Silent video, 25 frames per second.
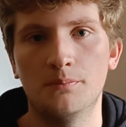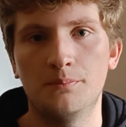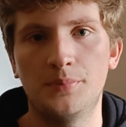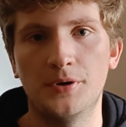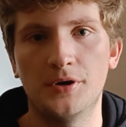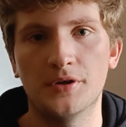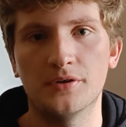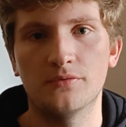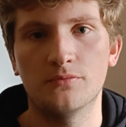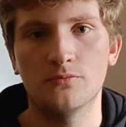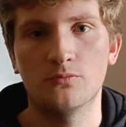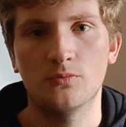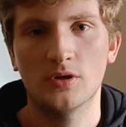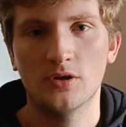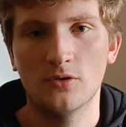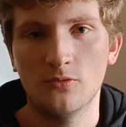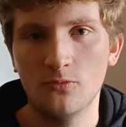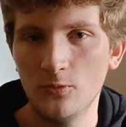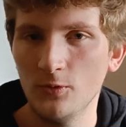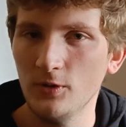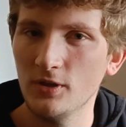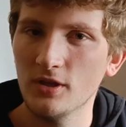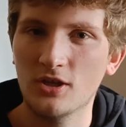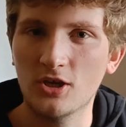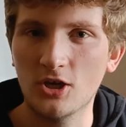but when it
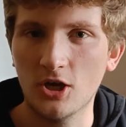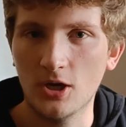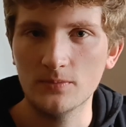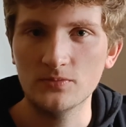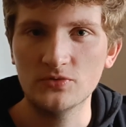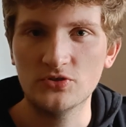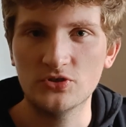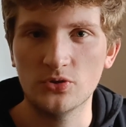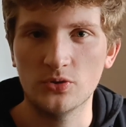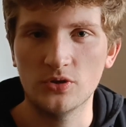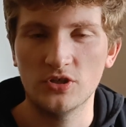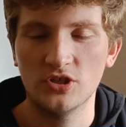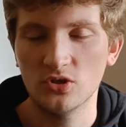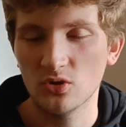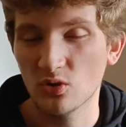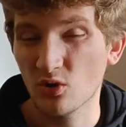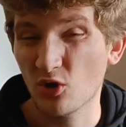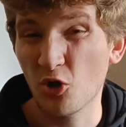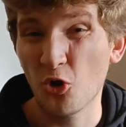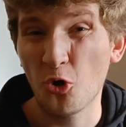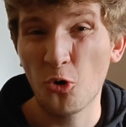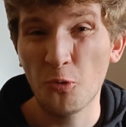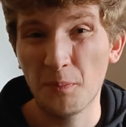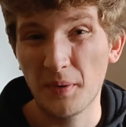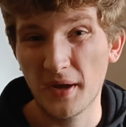really comes to it, you'll
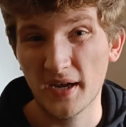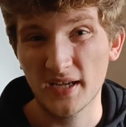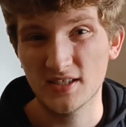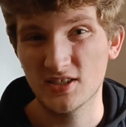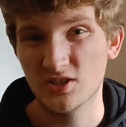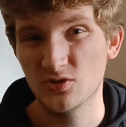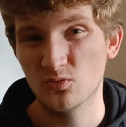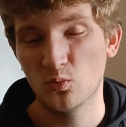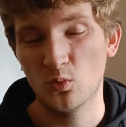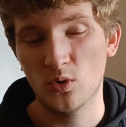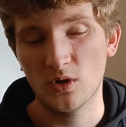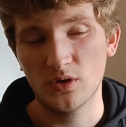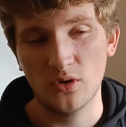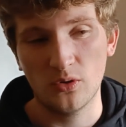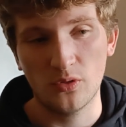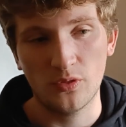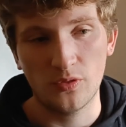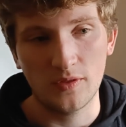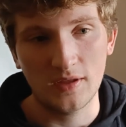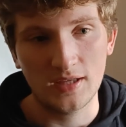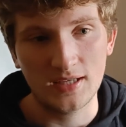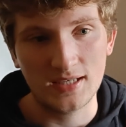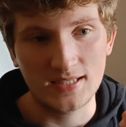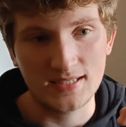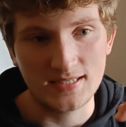go back to what you
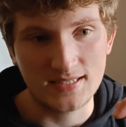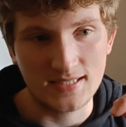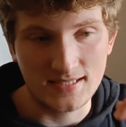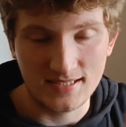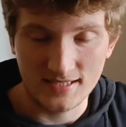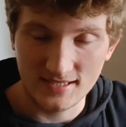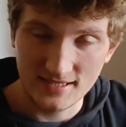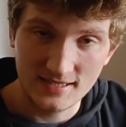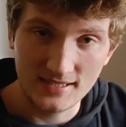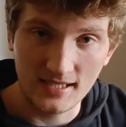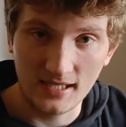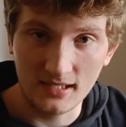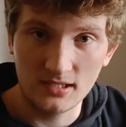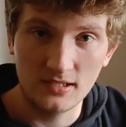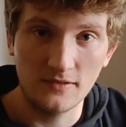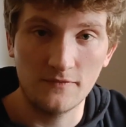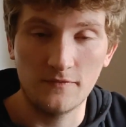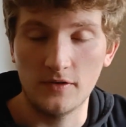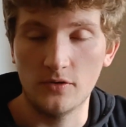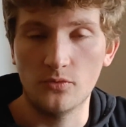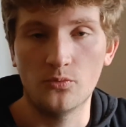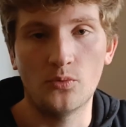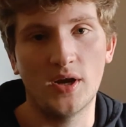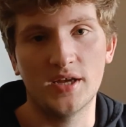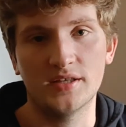think is
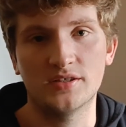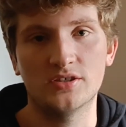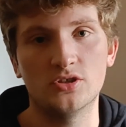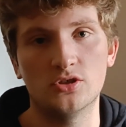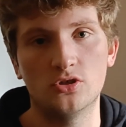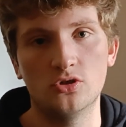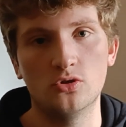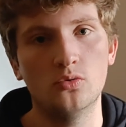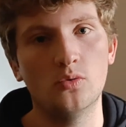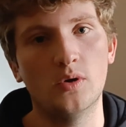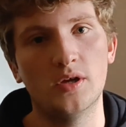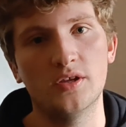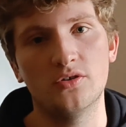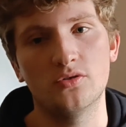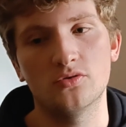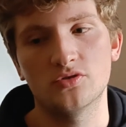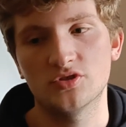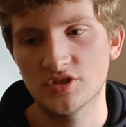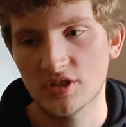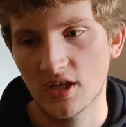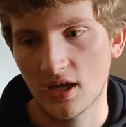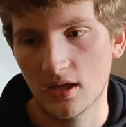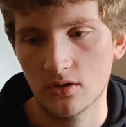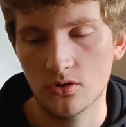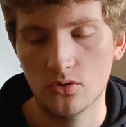instinctively right to do, and you'll
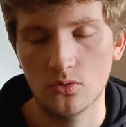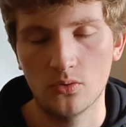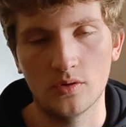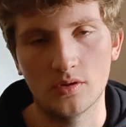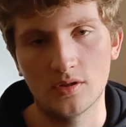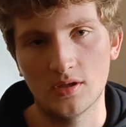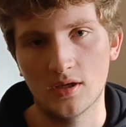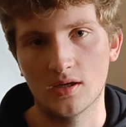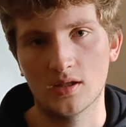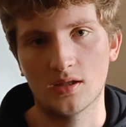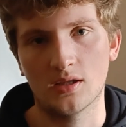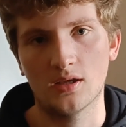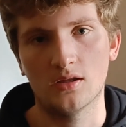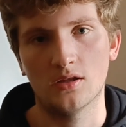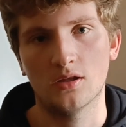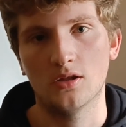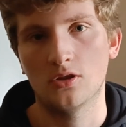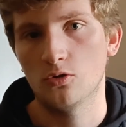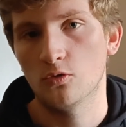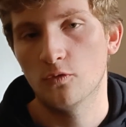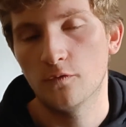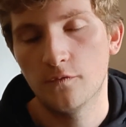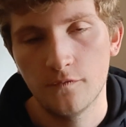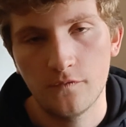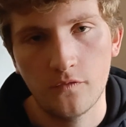start doing that again,
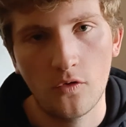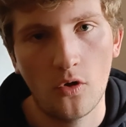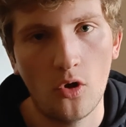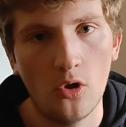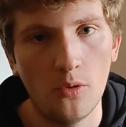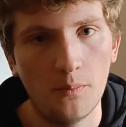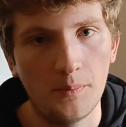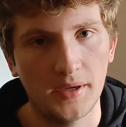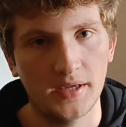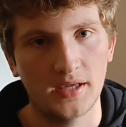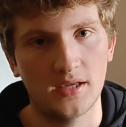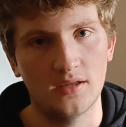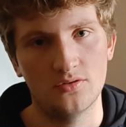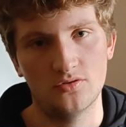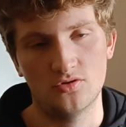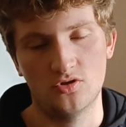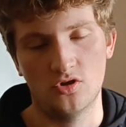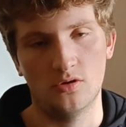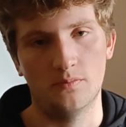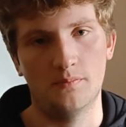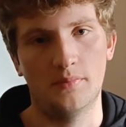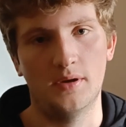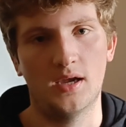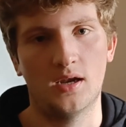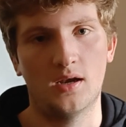and you'll fall back into
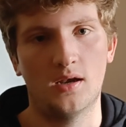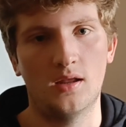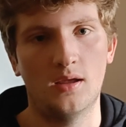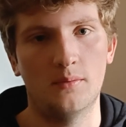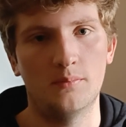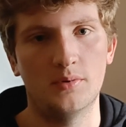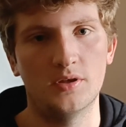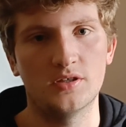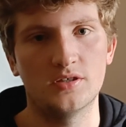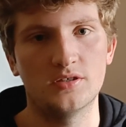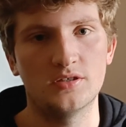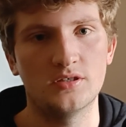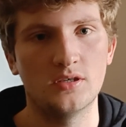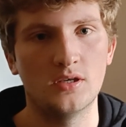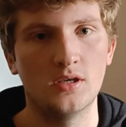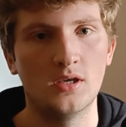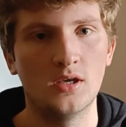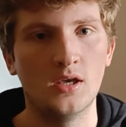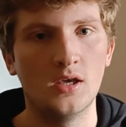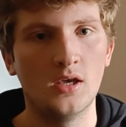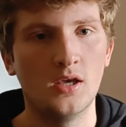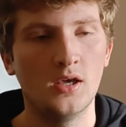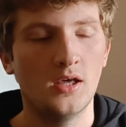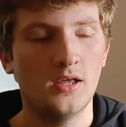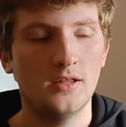your bad habits.
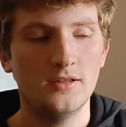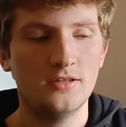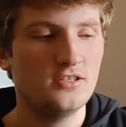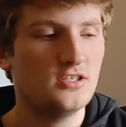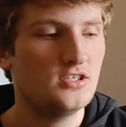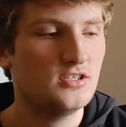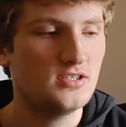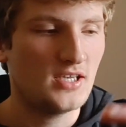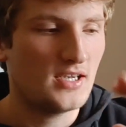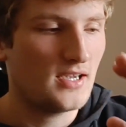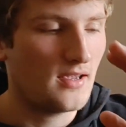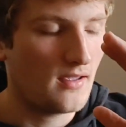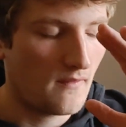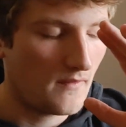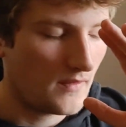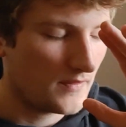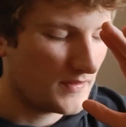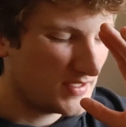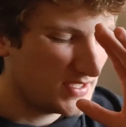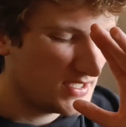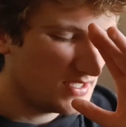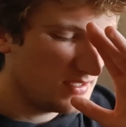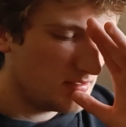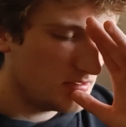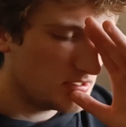I've
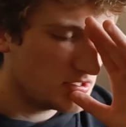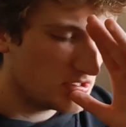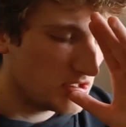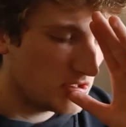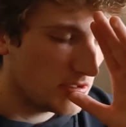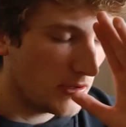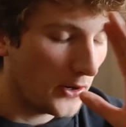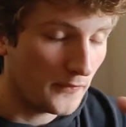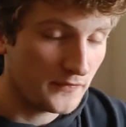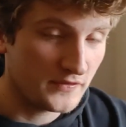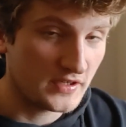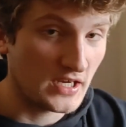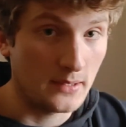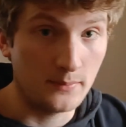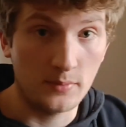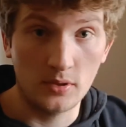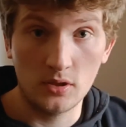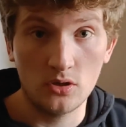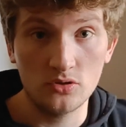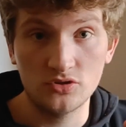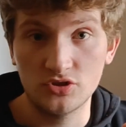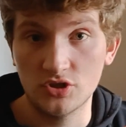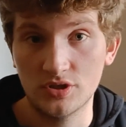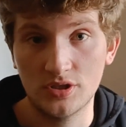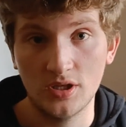seen this a lot of time. I
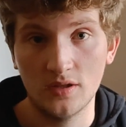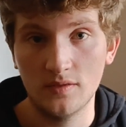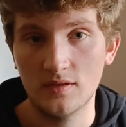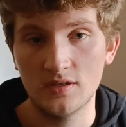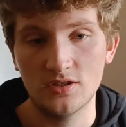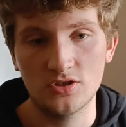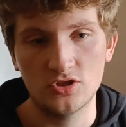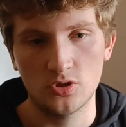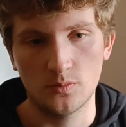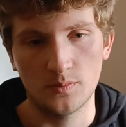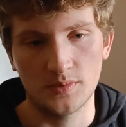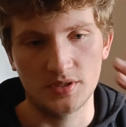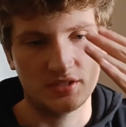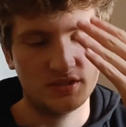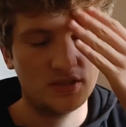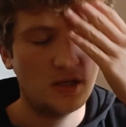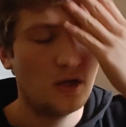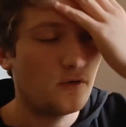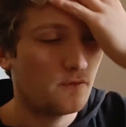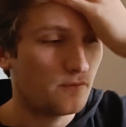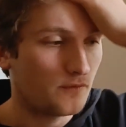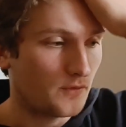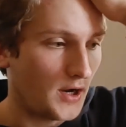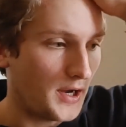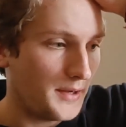also did this to
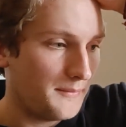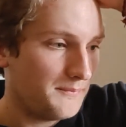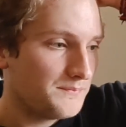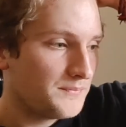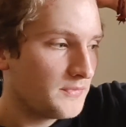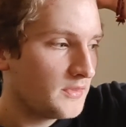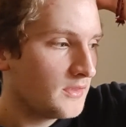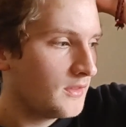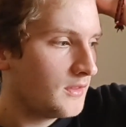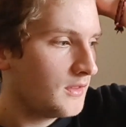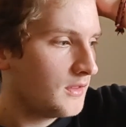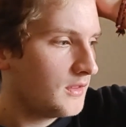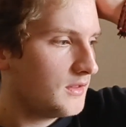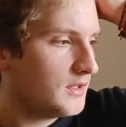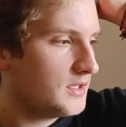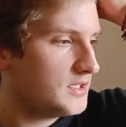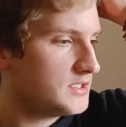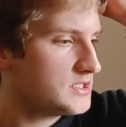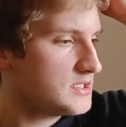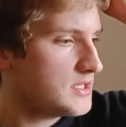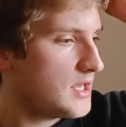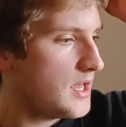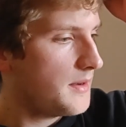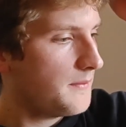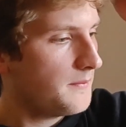myself, right?
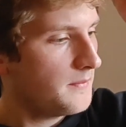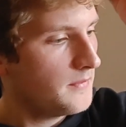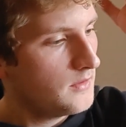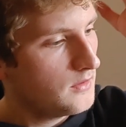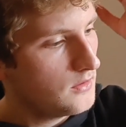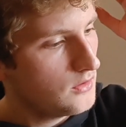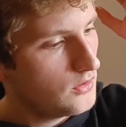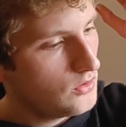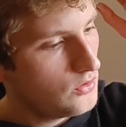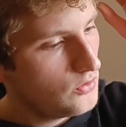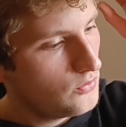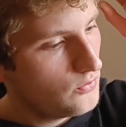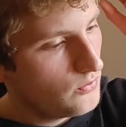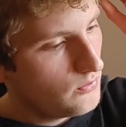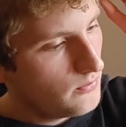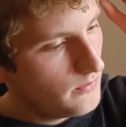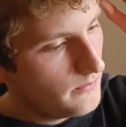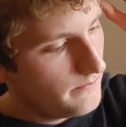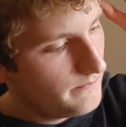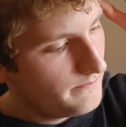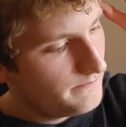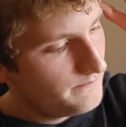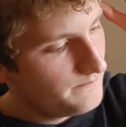Is that you